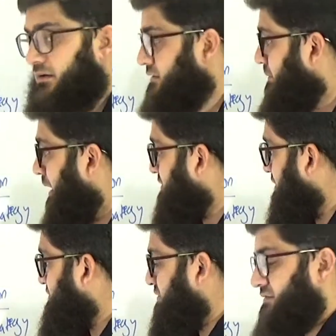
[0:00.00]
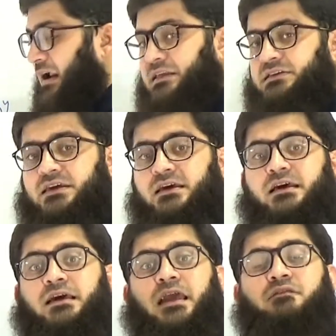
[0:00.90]
demand generation strategy,
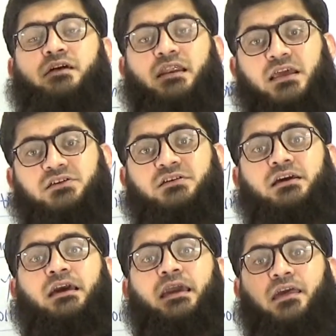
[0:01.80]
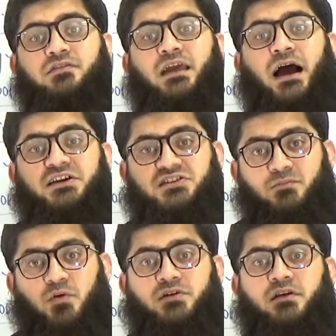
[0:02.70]
a very niche, is the Eicher
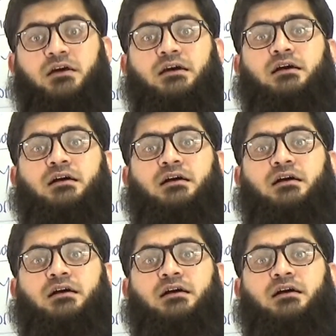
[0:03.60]
Motor.